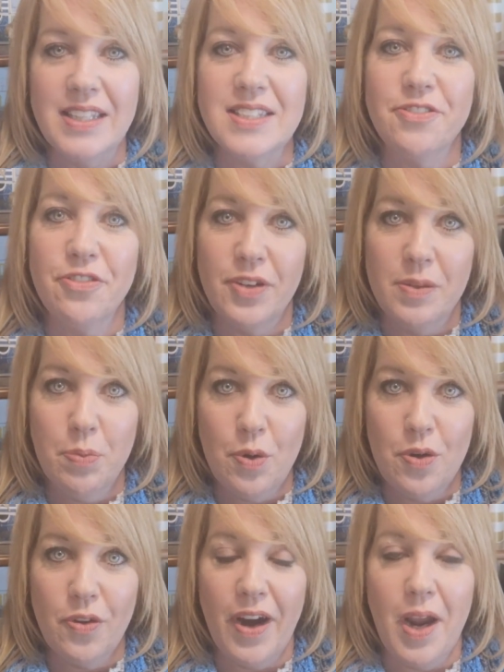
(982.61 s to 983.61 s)
It's a free
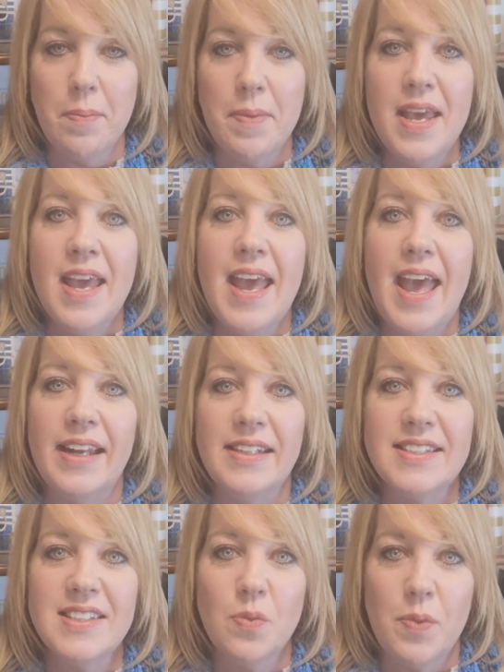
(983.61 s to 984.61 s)
program and
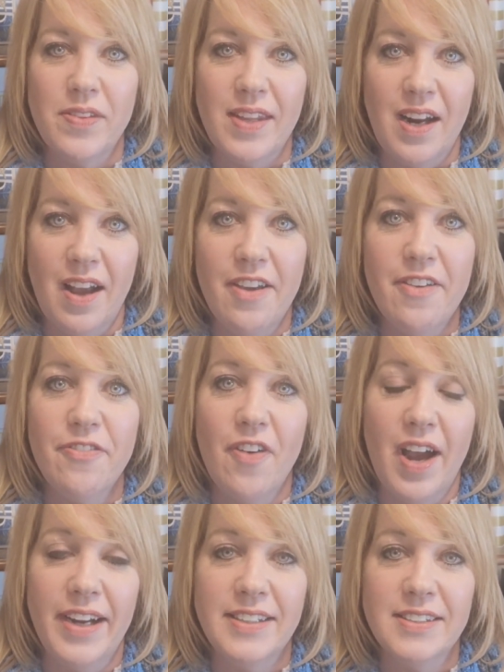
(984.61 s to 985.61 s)
it's the one that I
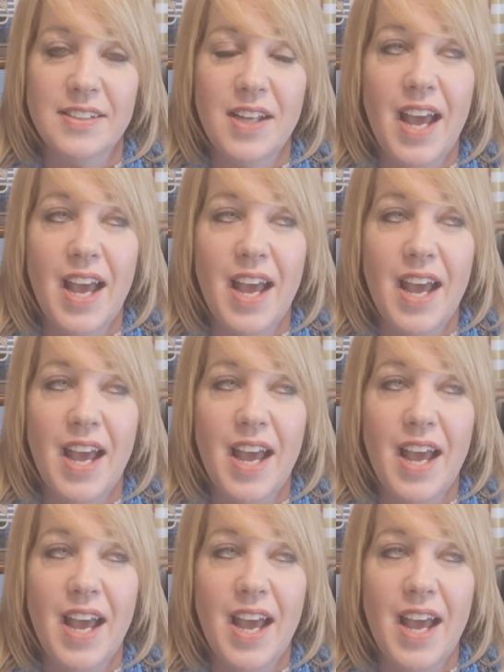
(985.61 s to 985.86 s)
find